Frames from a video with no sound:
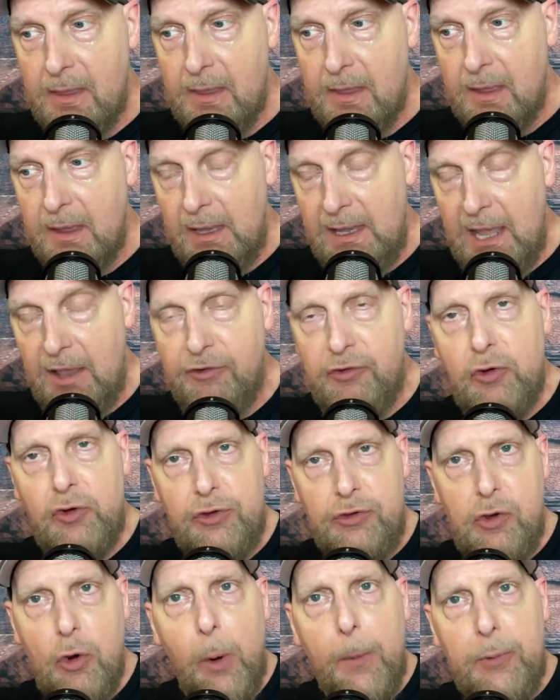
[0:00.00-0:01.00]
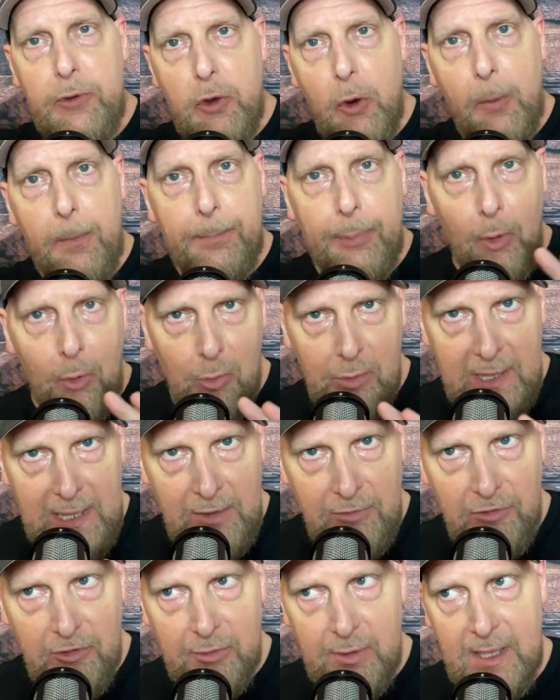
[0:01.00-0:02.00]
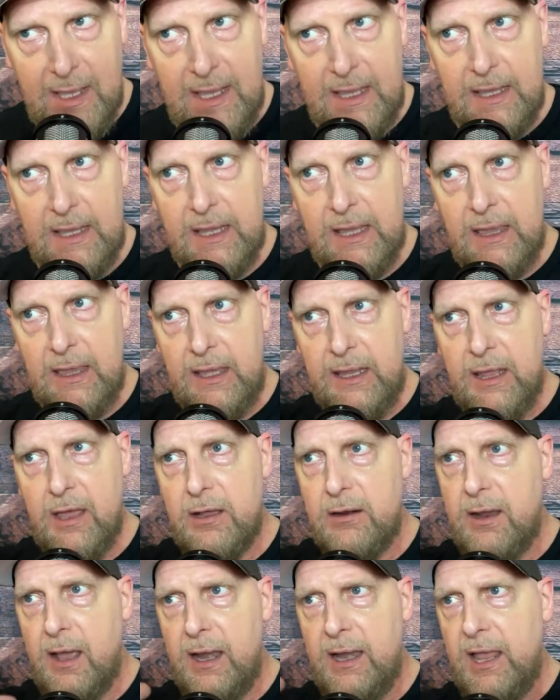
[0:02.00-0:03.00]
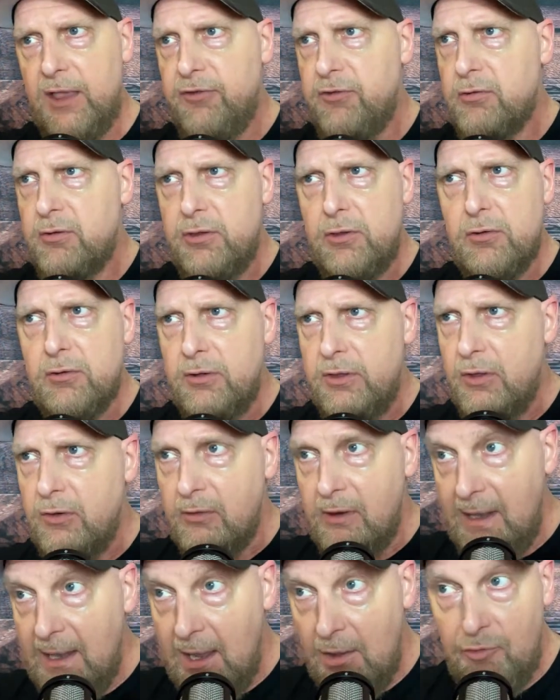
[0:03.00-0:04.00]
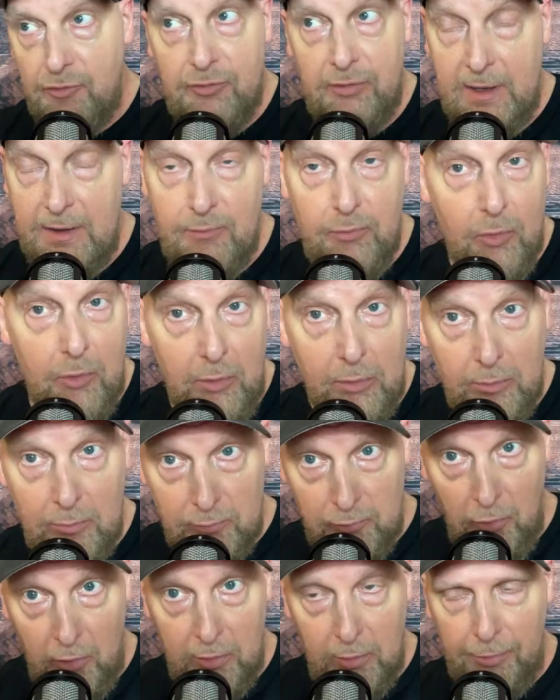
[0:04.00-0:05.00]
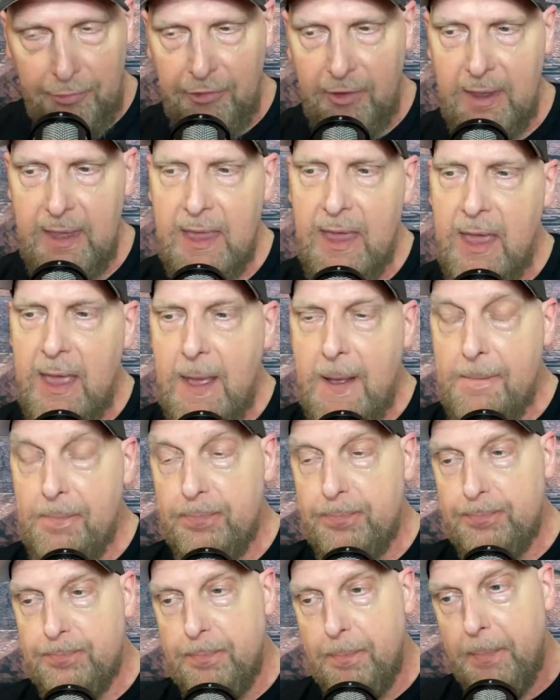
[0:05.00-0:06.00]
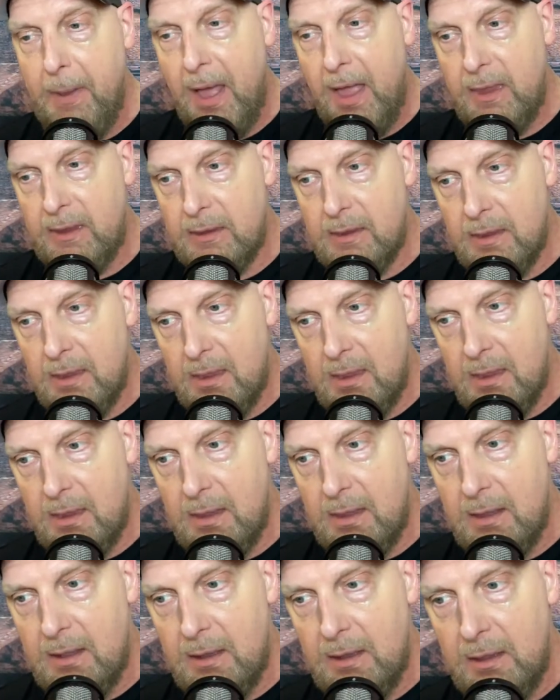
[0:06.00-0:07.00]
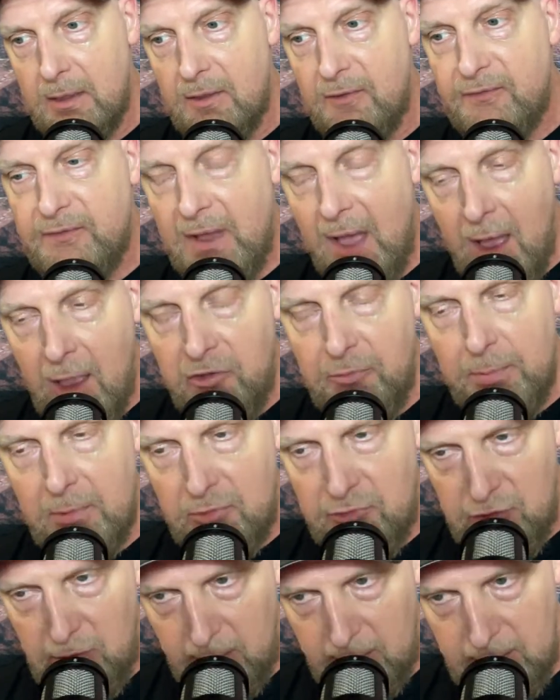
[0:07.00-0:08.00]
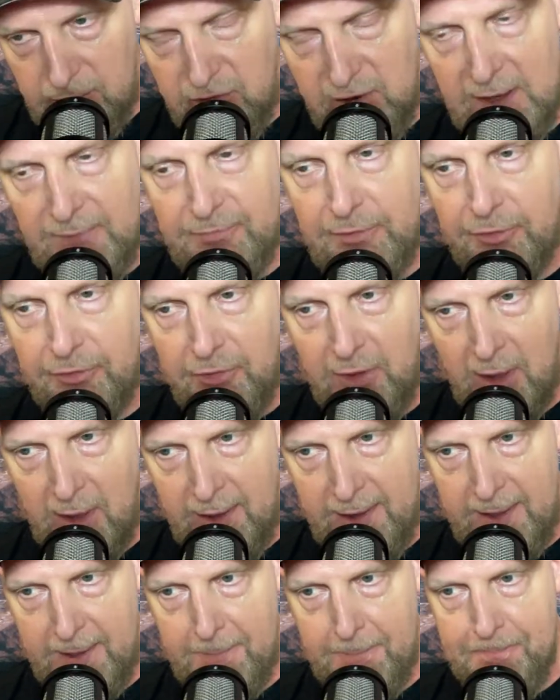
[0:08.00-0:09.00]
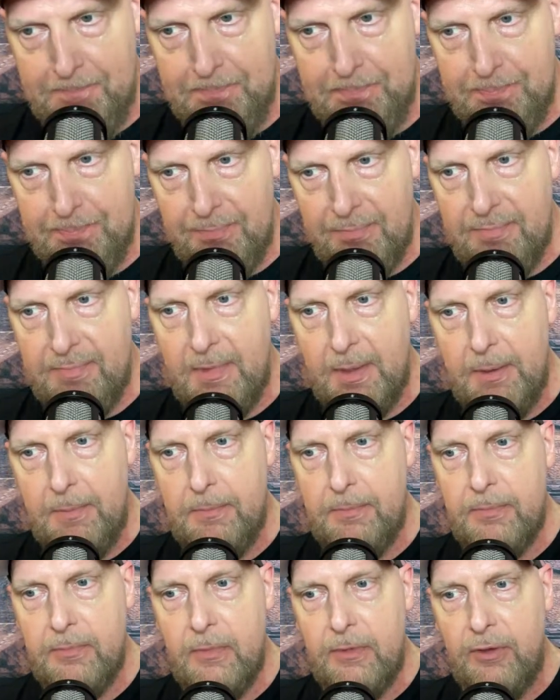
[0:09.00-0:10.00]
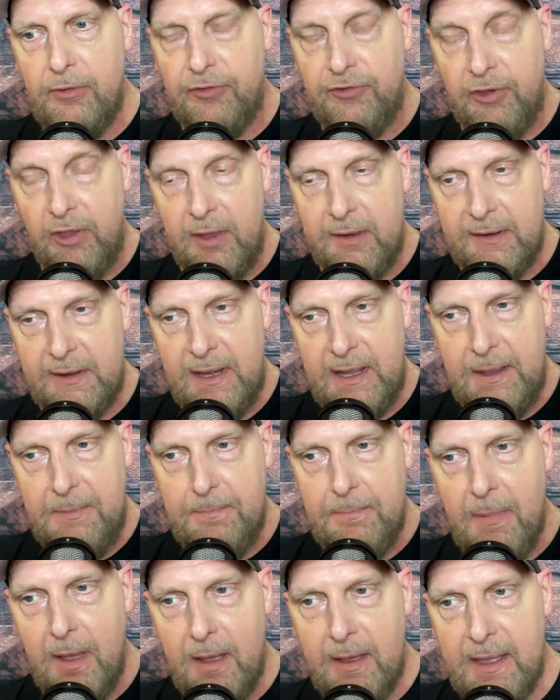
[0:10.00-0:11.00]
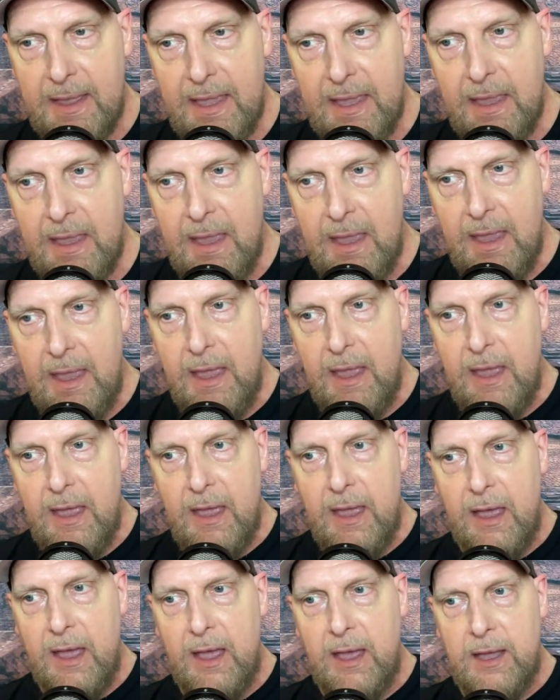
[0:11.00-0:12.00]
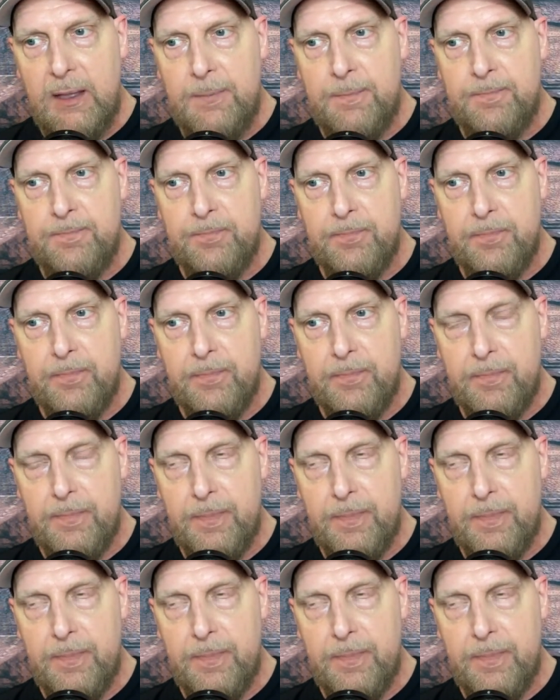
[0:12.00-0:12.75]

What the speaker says: unless you're born into it, unless you're literally royalty. But the vast majority of the time, certainly my I'm